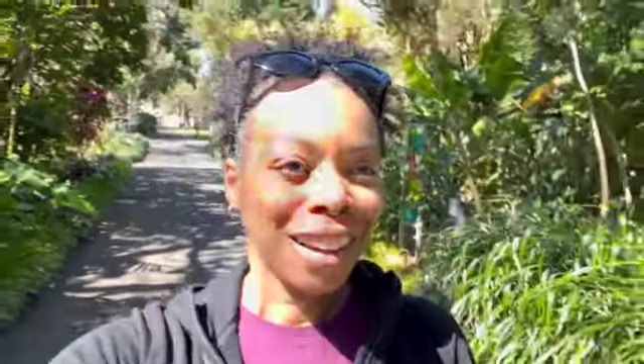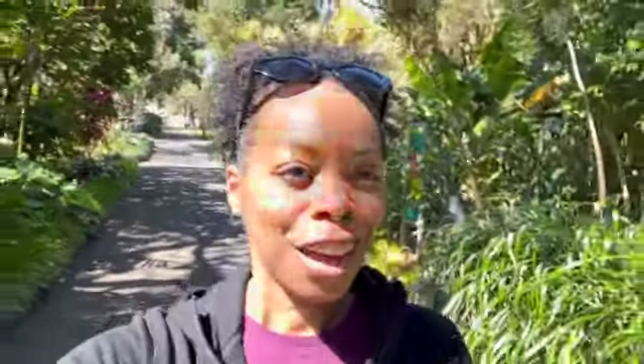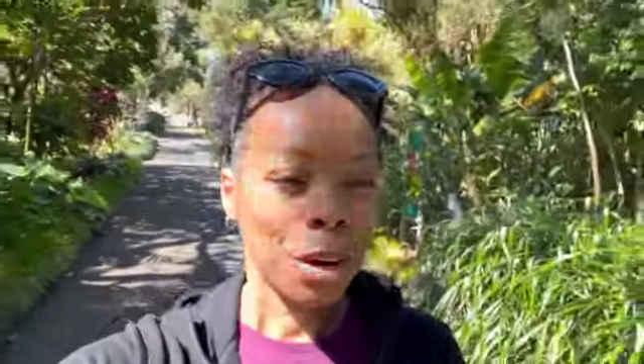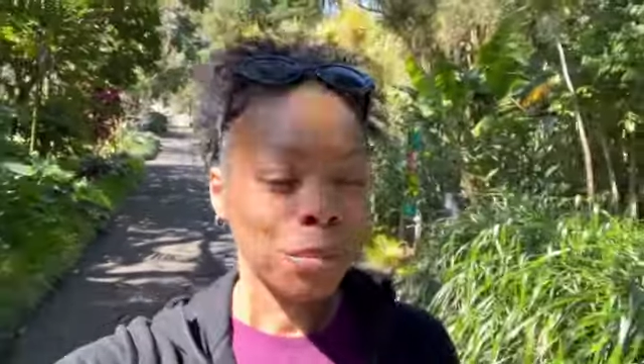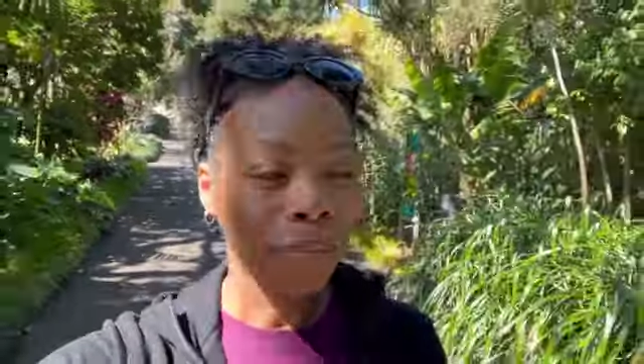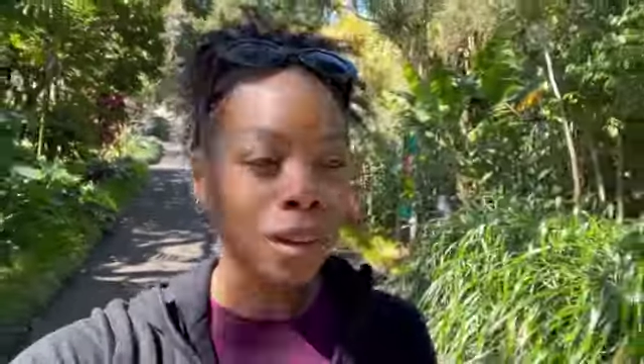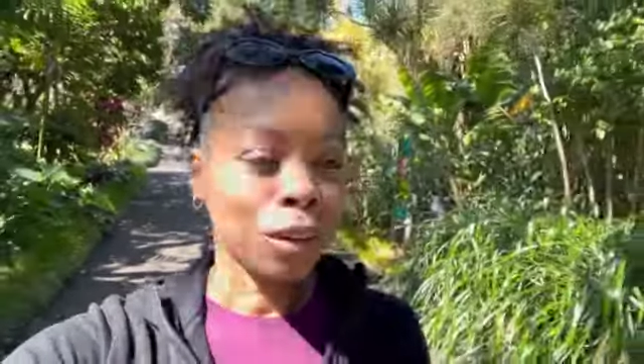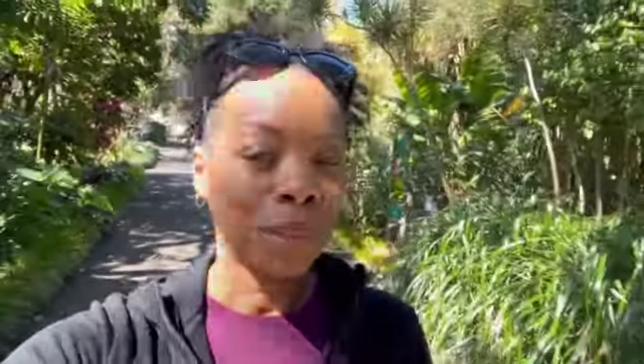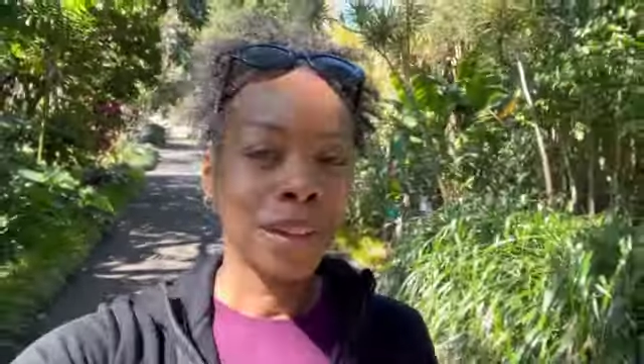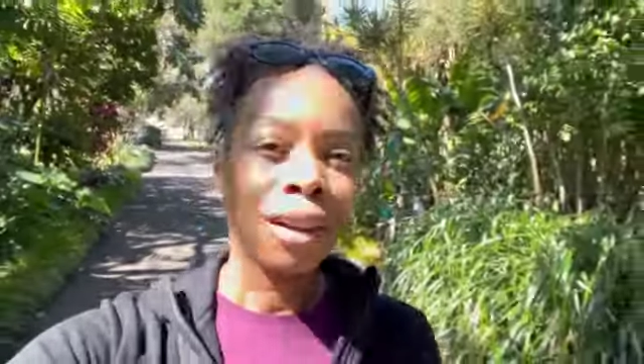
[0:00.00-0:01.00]
and I'm
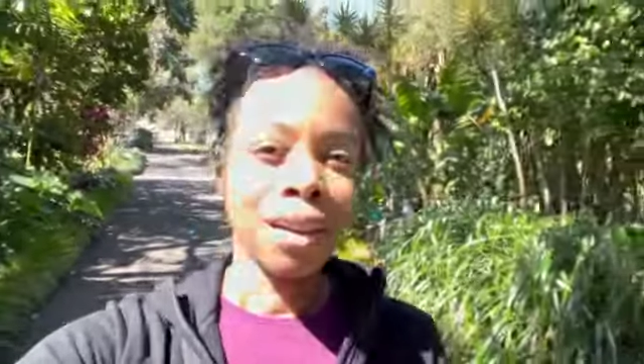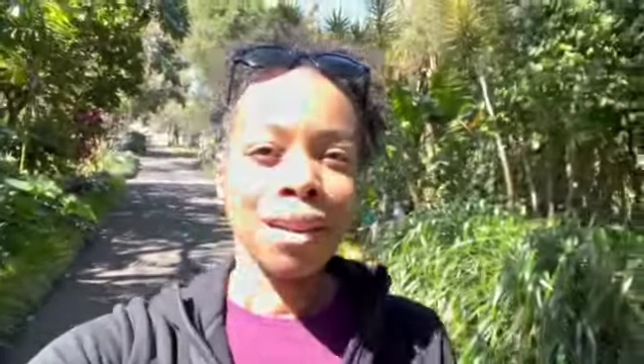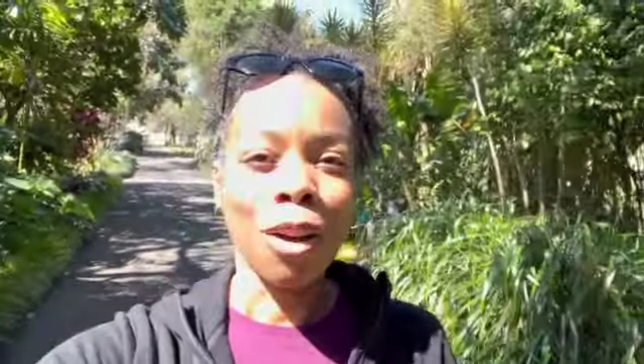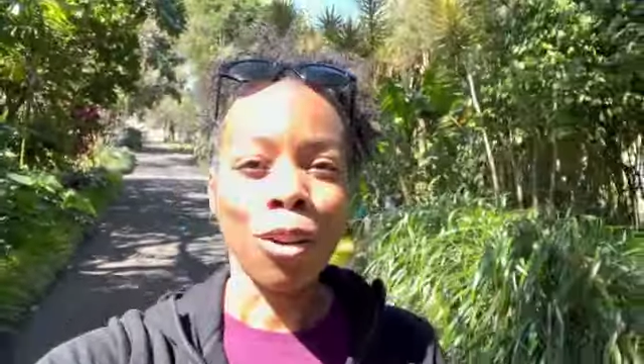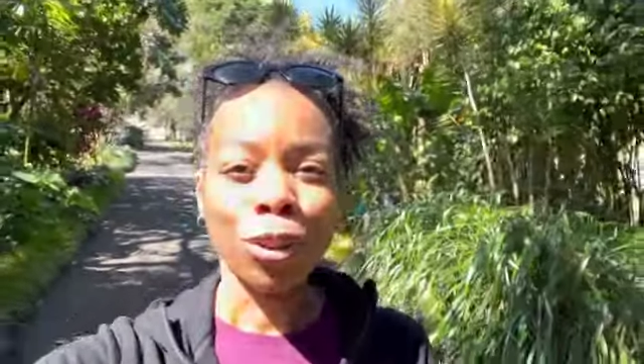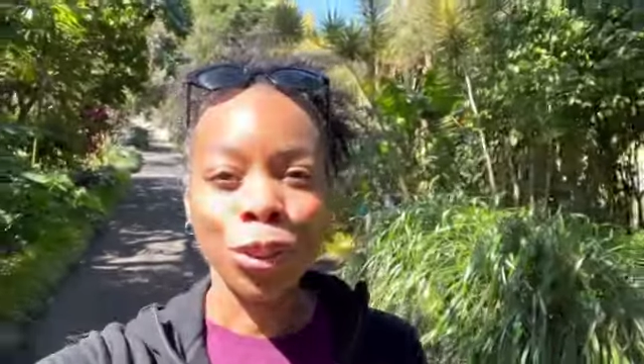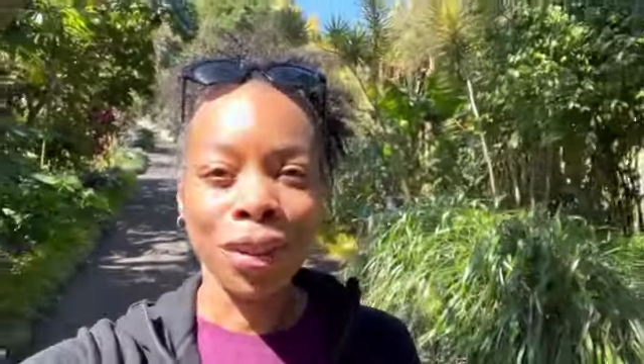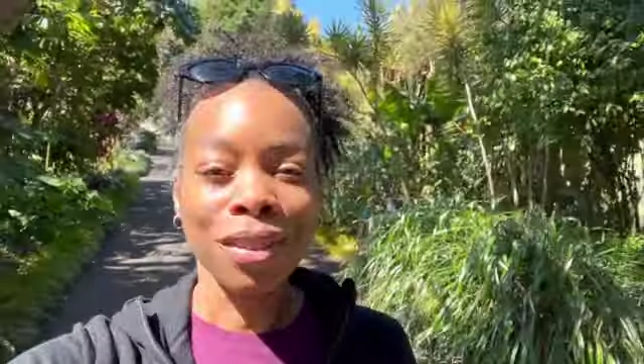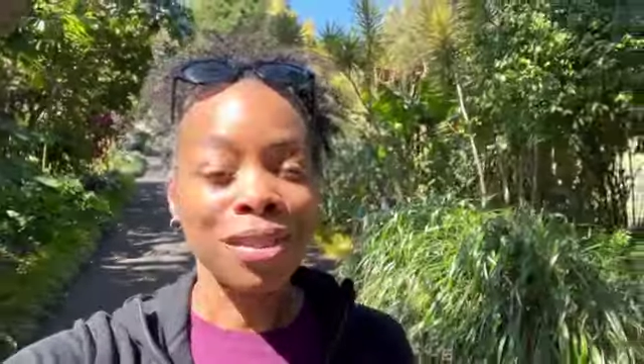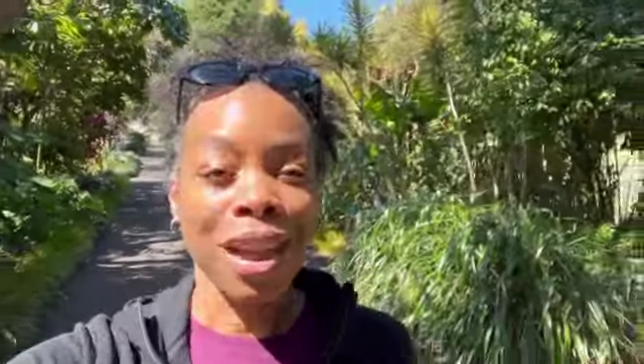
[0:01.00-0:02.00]
following an All
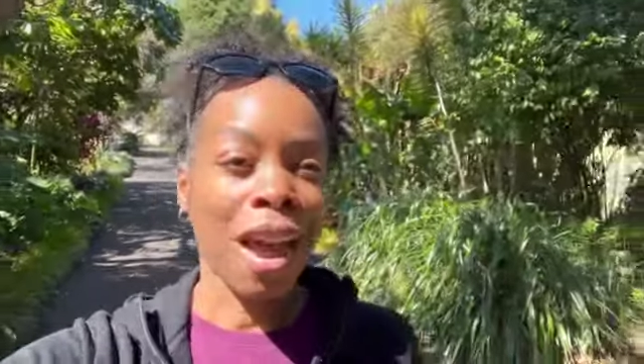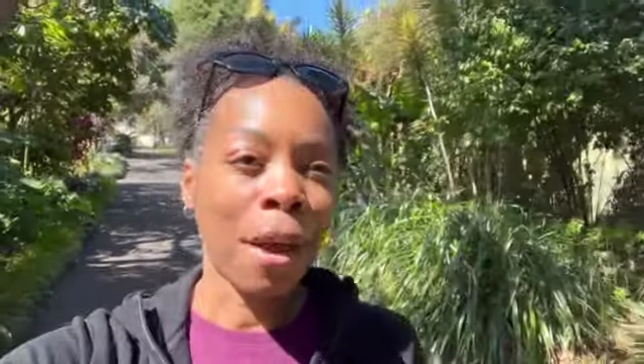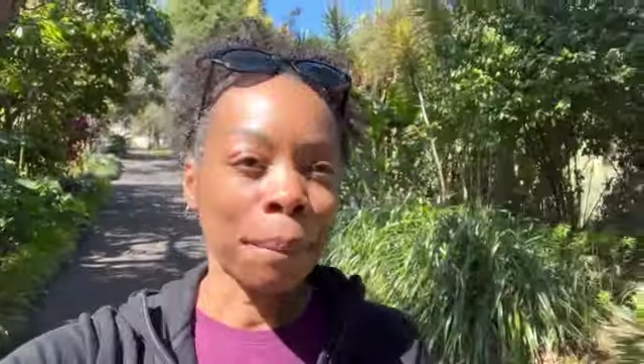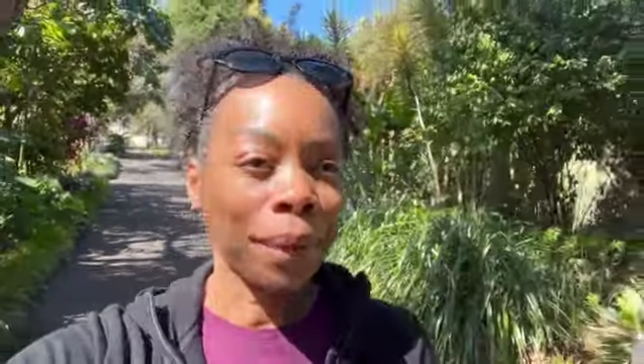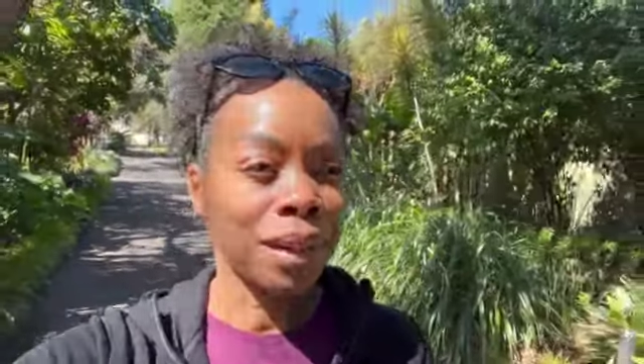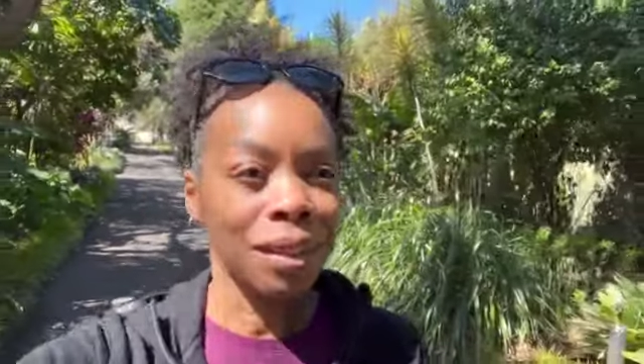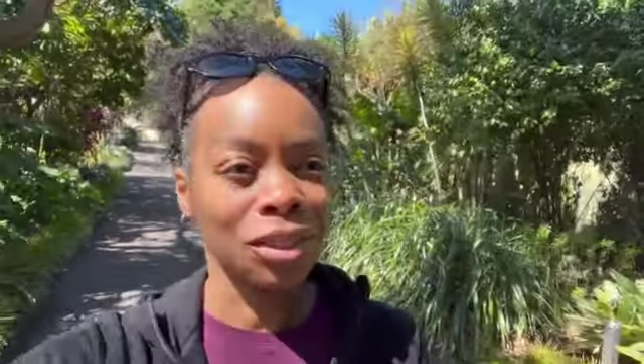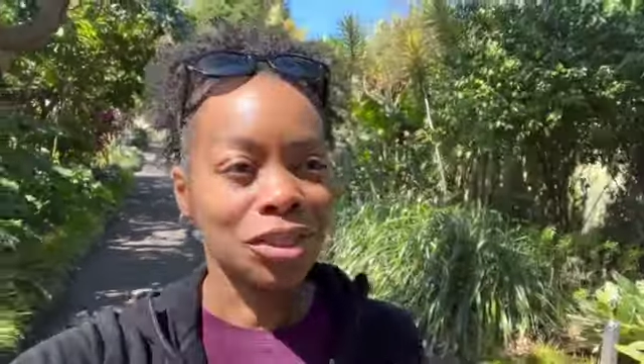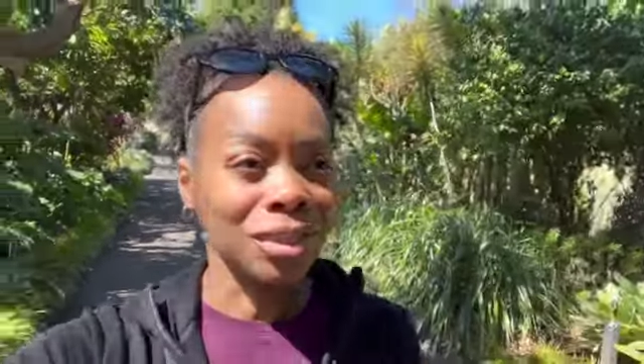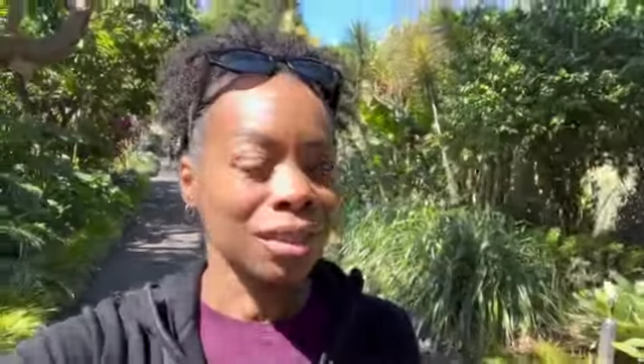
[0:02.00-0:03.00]
Trails app, and
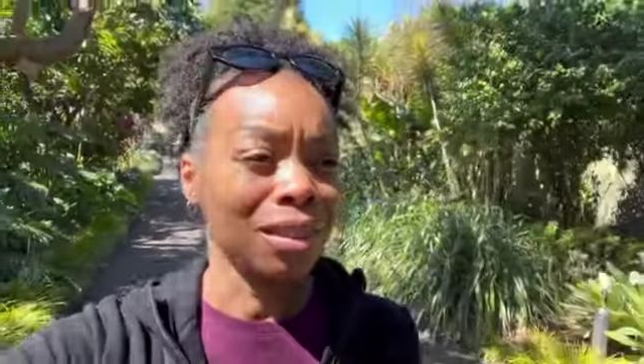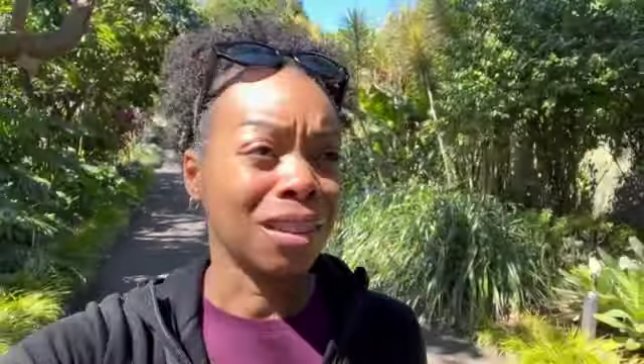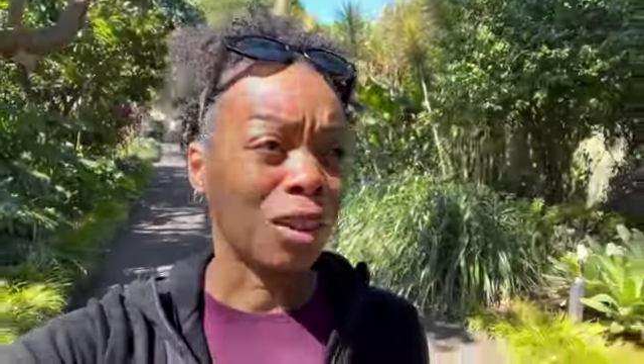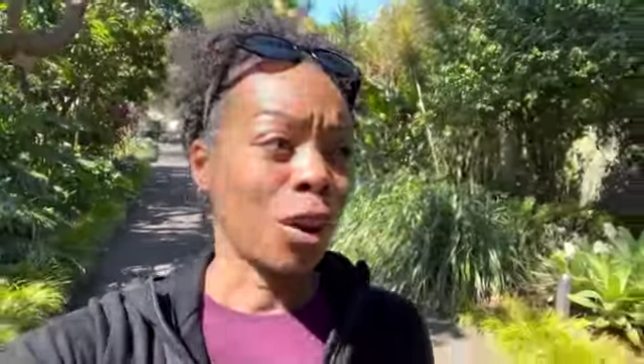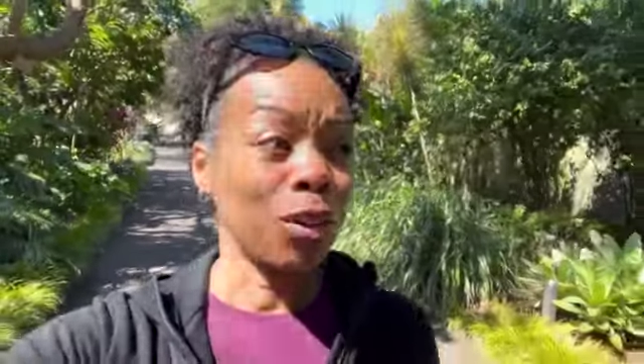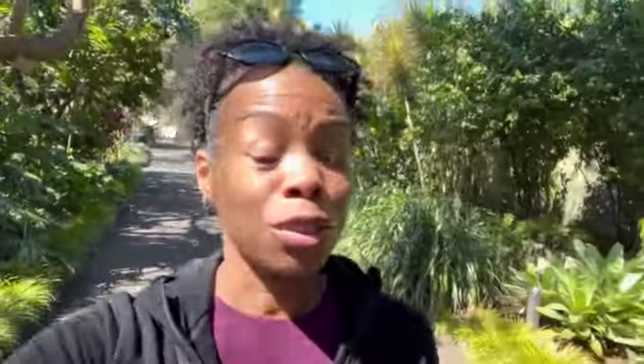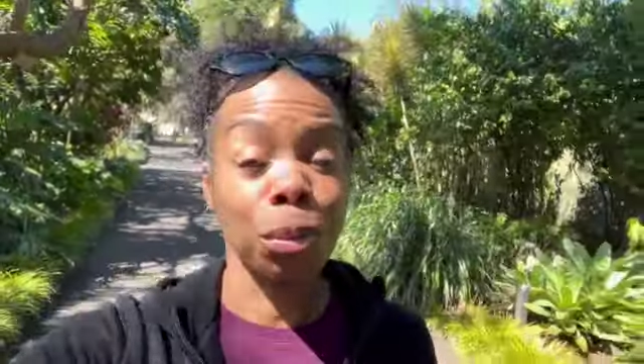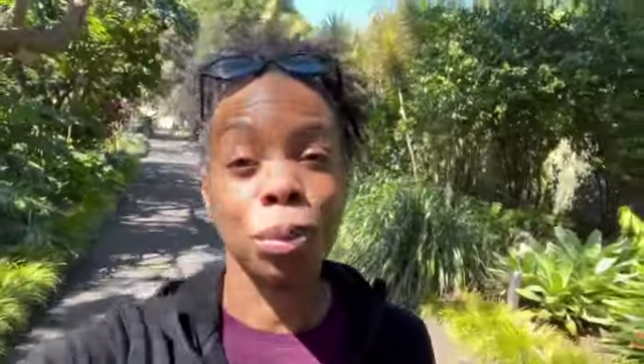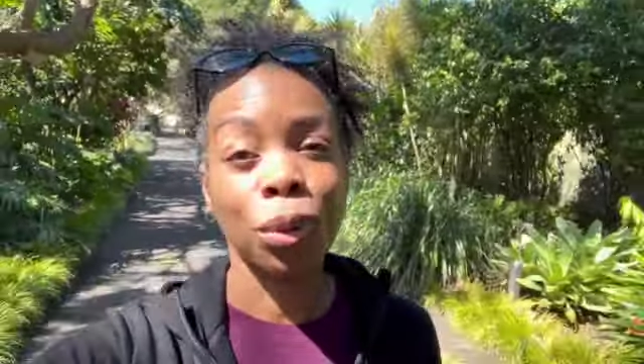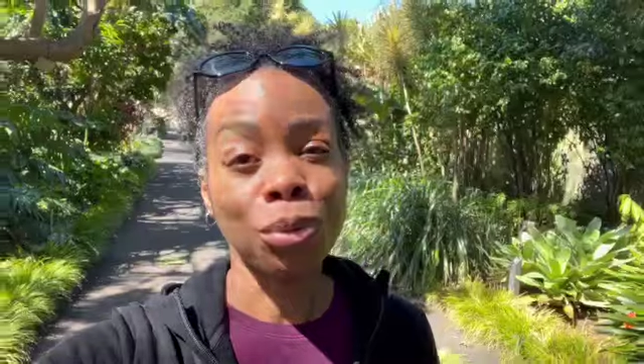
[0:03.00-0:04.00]
it's just, the gardens are
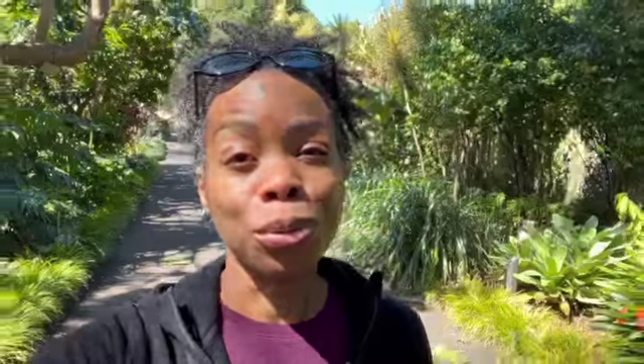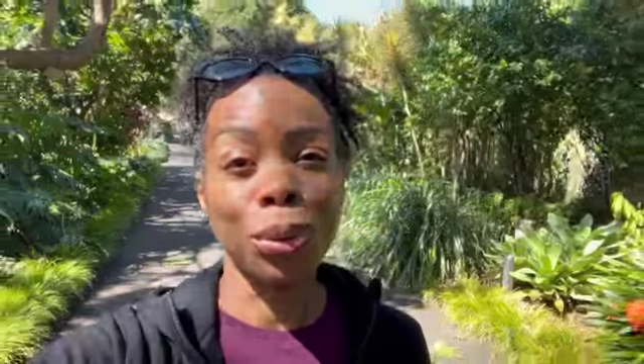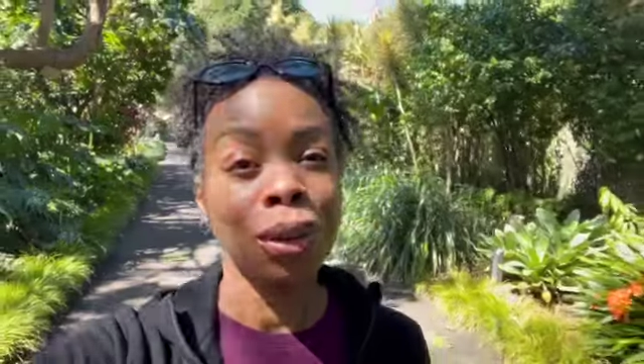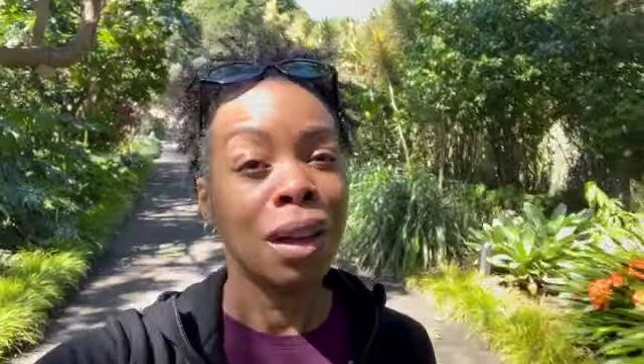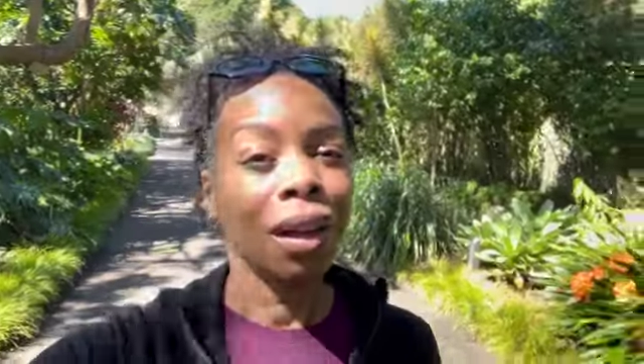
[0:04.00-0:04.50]
beautiful,